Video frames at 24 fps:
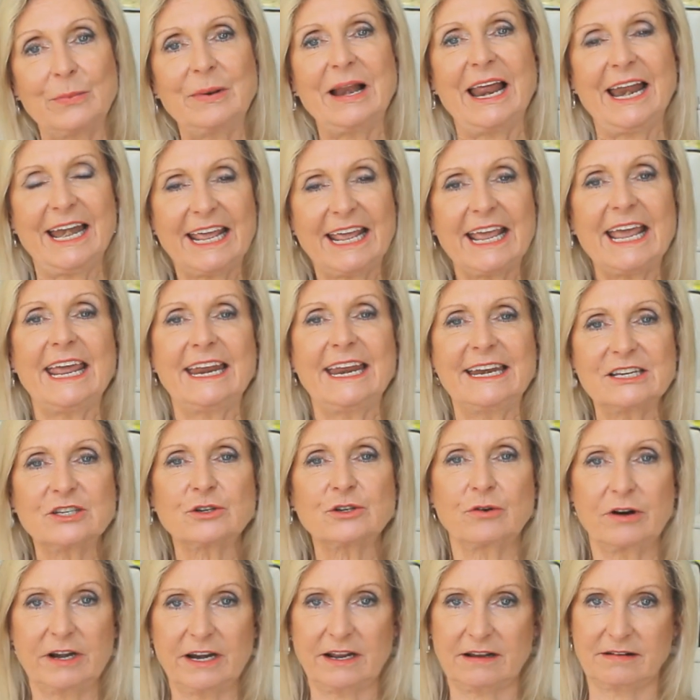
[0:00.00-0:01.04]
planning ahead is
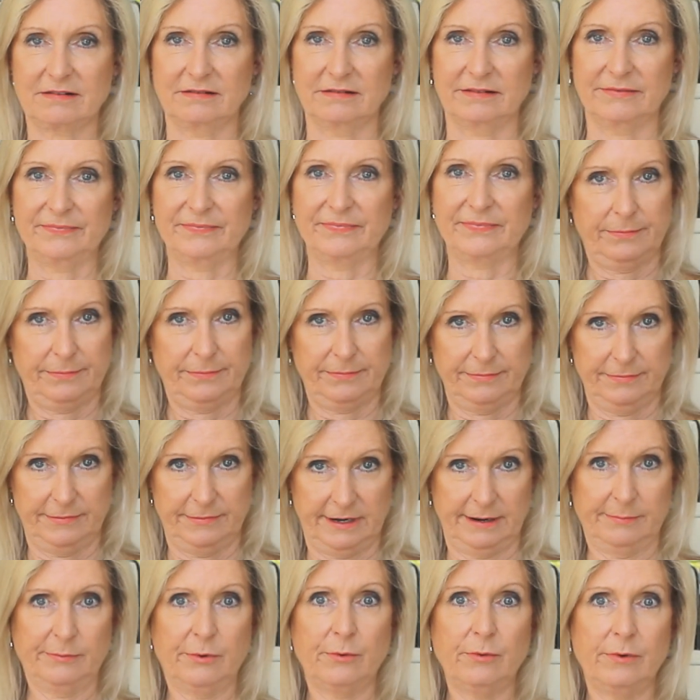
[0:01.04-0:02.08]
critical.
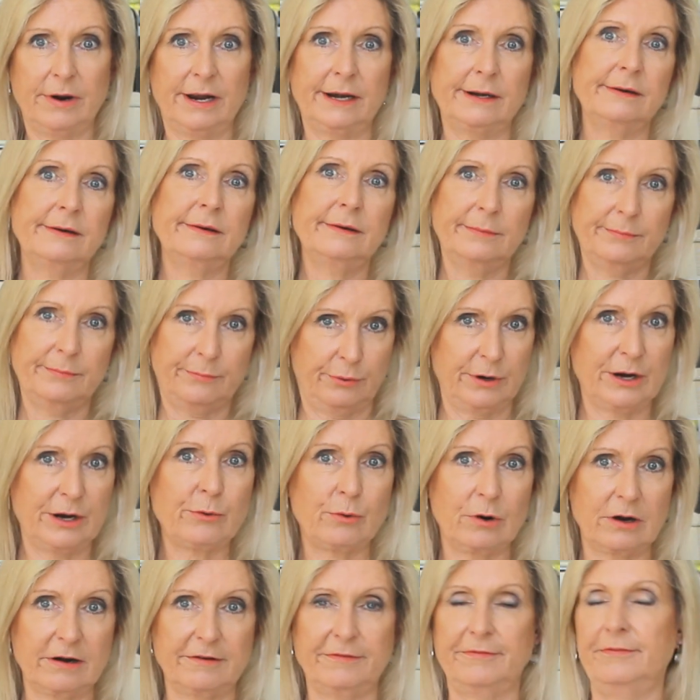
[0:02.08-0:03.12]
Number one,
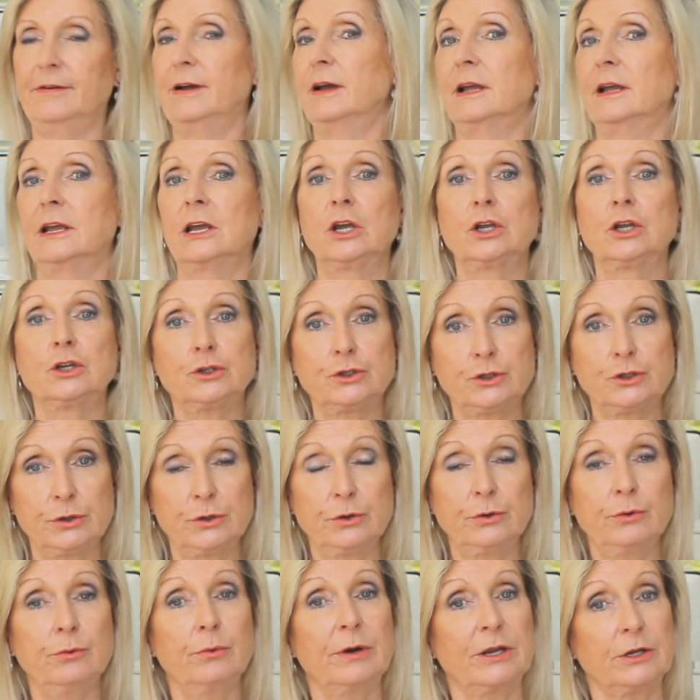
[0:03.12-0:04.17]
pre-qualify.
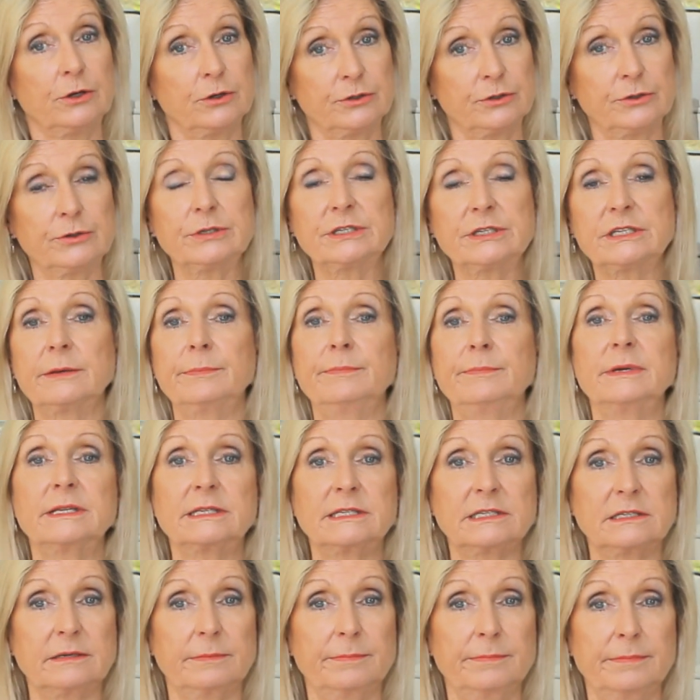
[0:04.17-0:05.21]
2, when you do
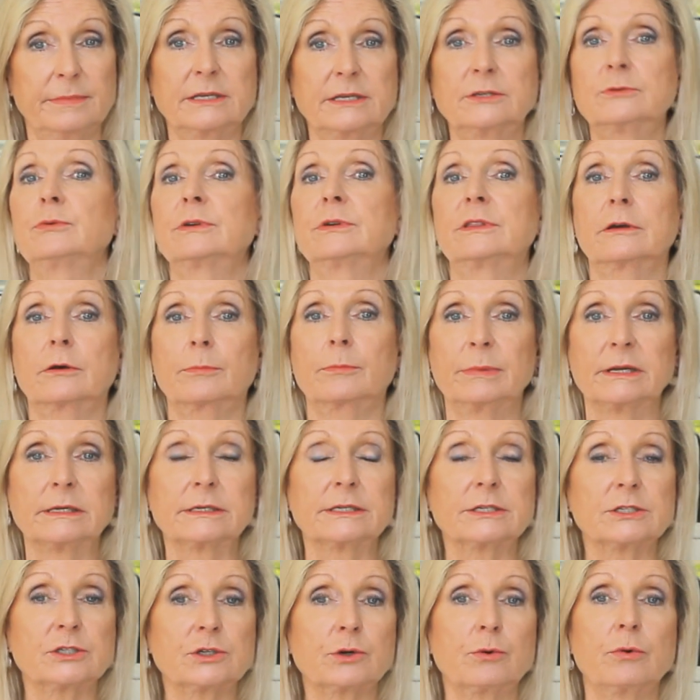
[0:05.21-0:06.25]
submit with the
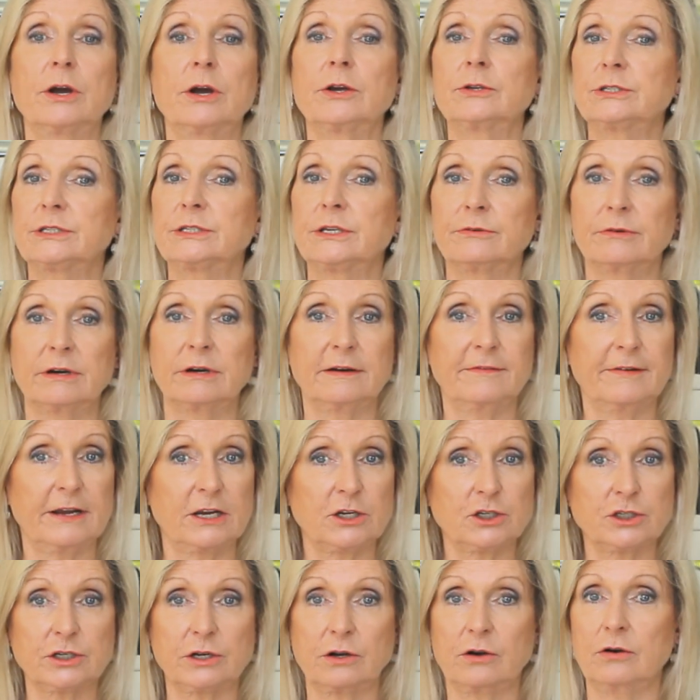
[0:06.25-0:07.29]
builder's quotes and
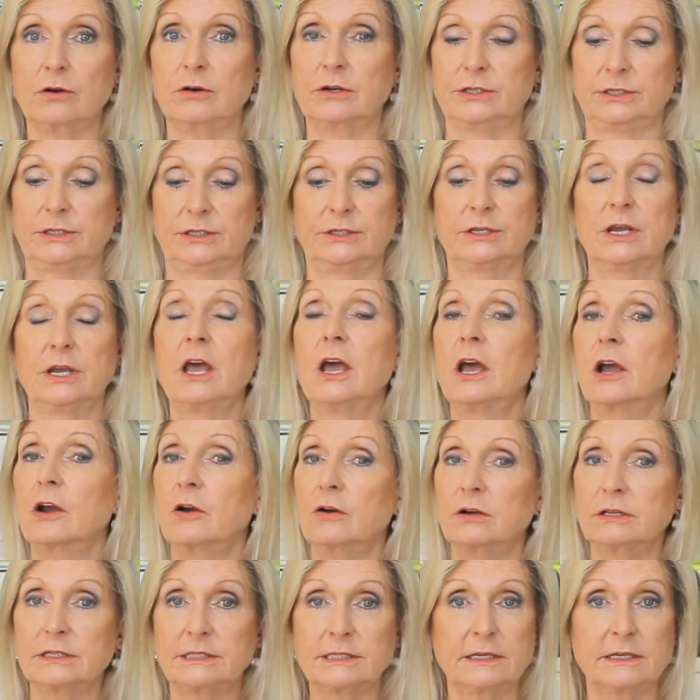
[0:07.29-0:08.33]
renovation costs.
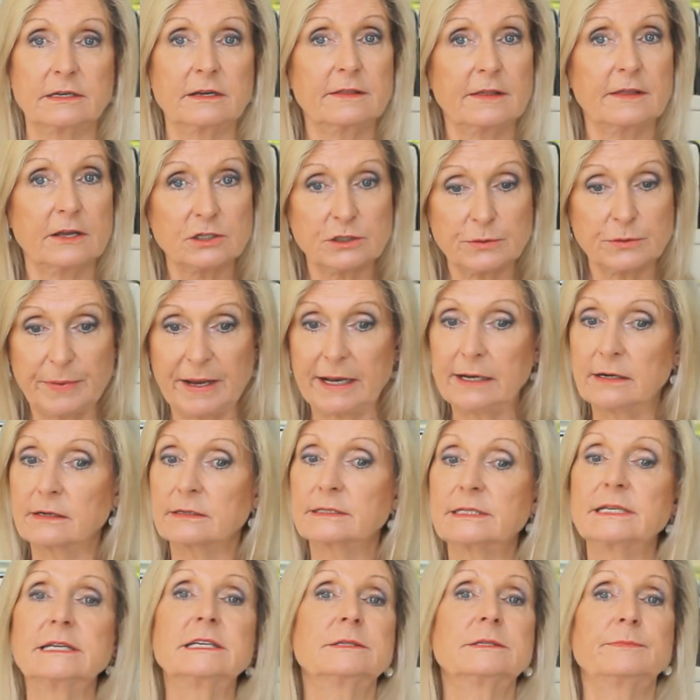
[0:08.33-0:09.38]
Consider those
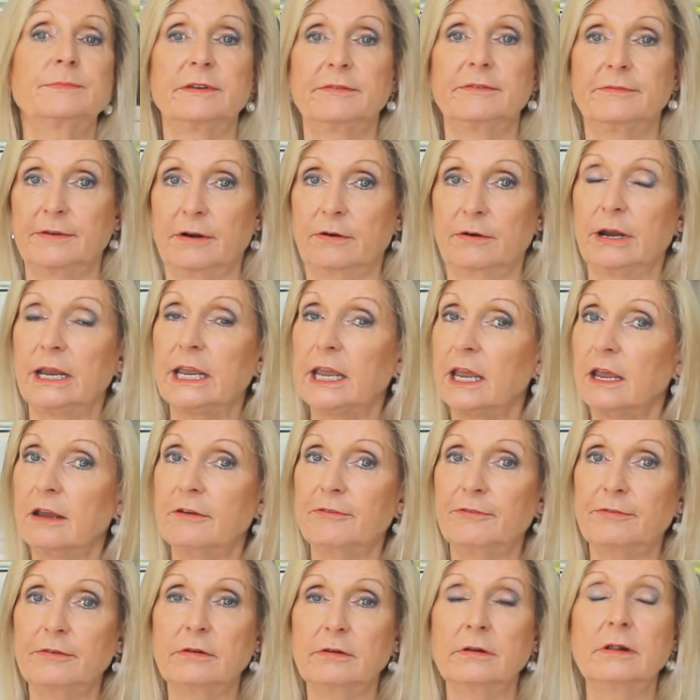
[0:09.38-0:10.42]
penalties, be very
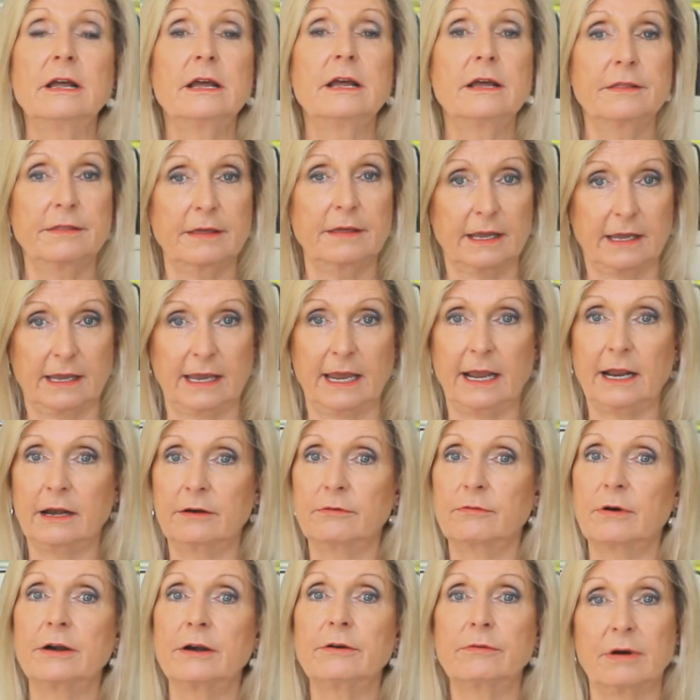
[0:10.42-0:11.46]
careful. They can
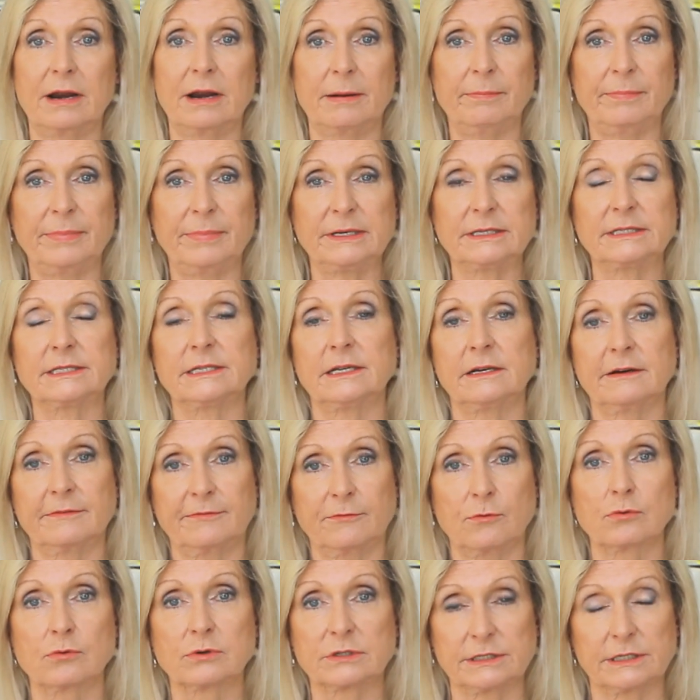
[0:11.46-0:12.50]
run rampant, and of
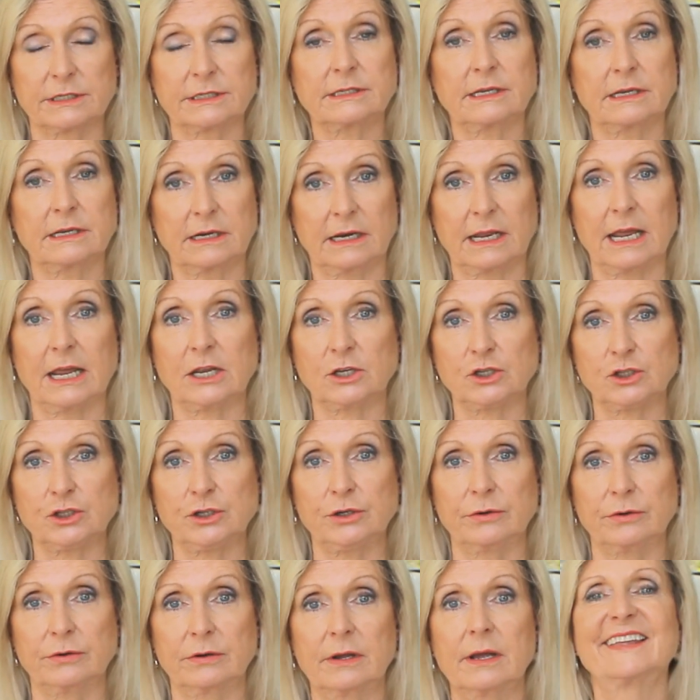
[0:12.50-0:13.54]
course this can catch
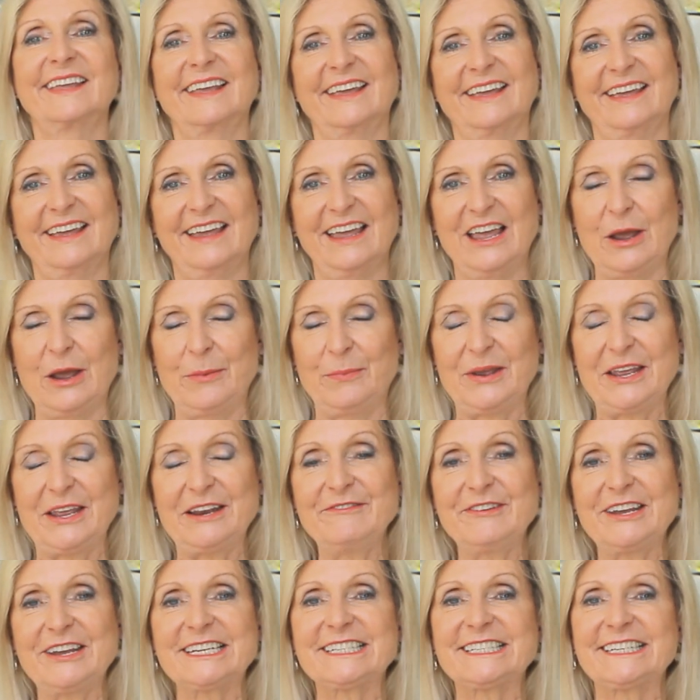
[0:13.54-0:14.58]
you. Happy
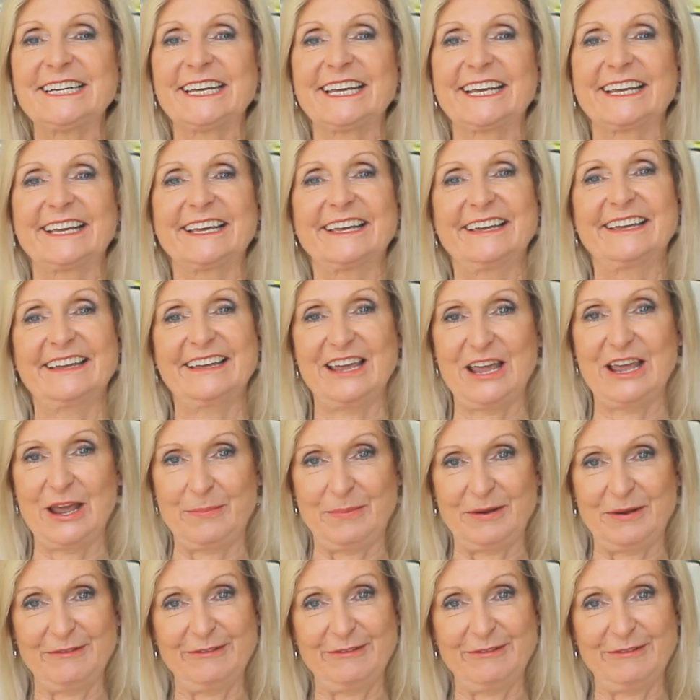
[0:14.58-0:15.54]
investing, happy